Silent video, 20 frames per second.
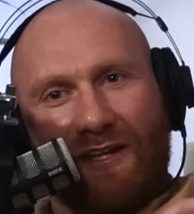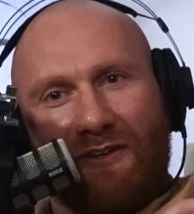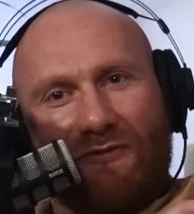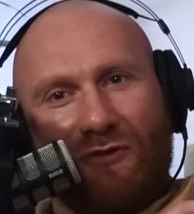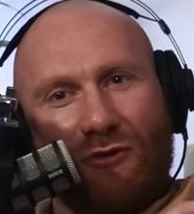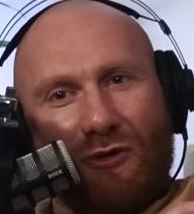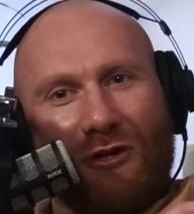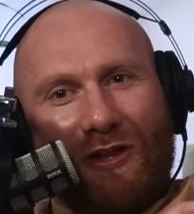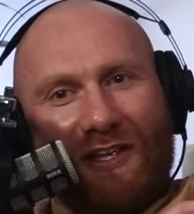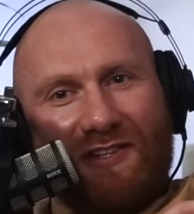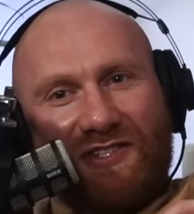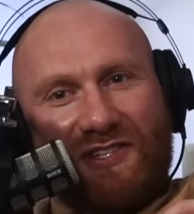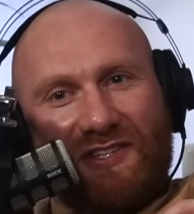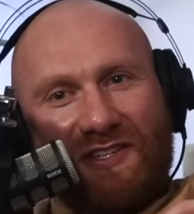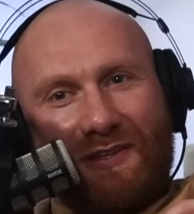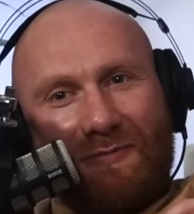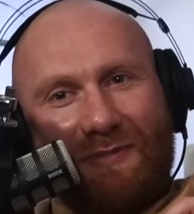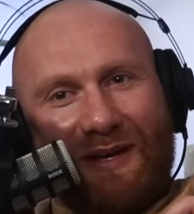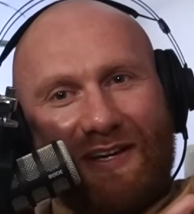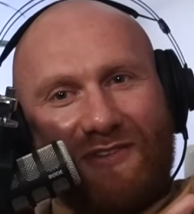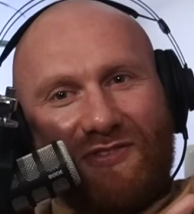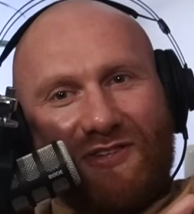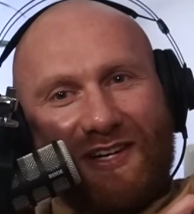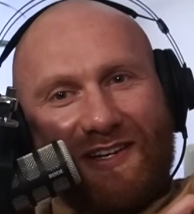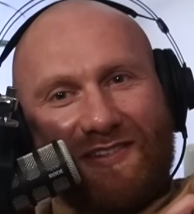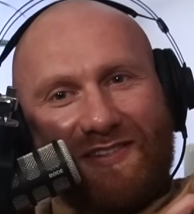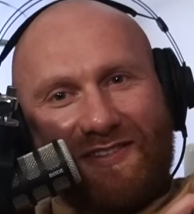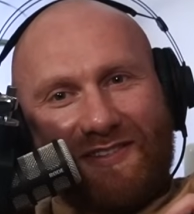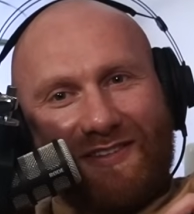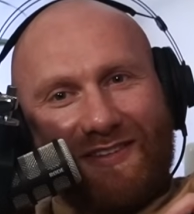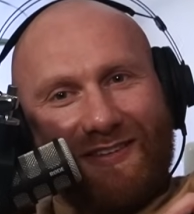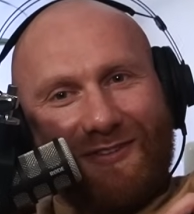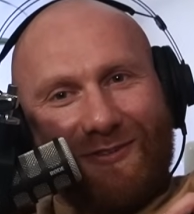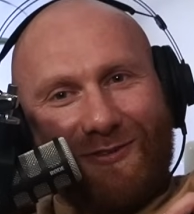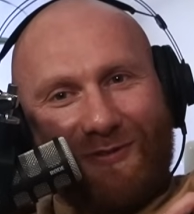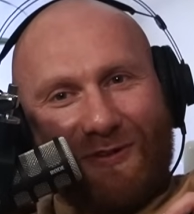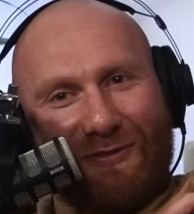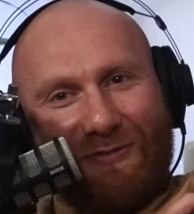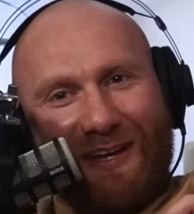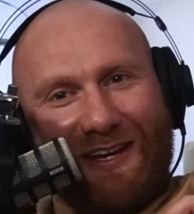had a few glitches in the Matrix
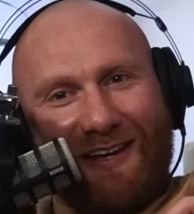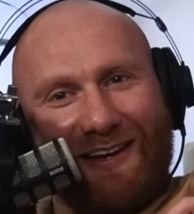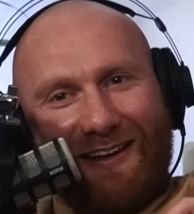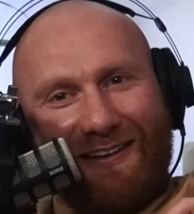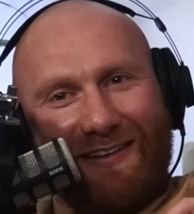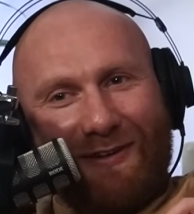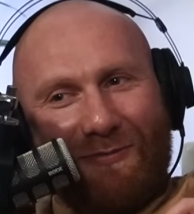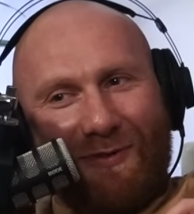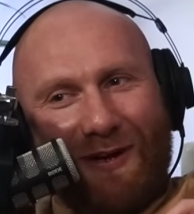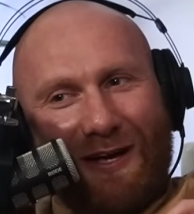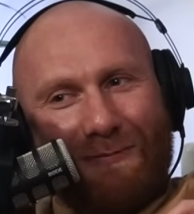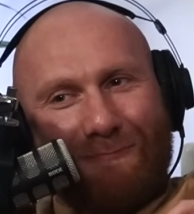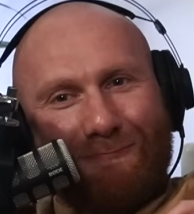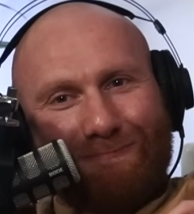over the weekend, didn't we?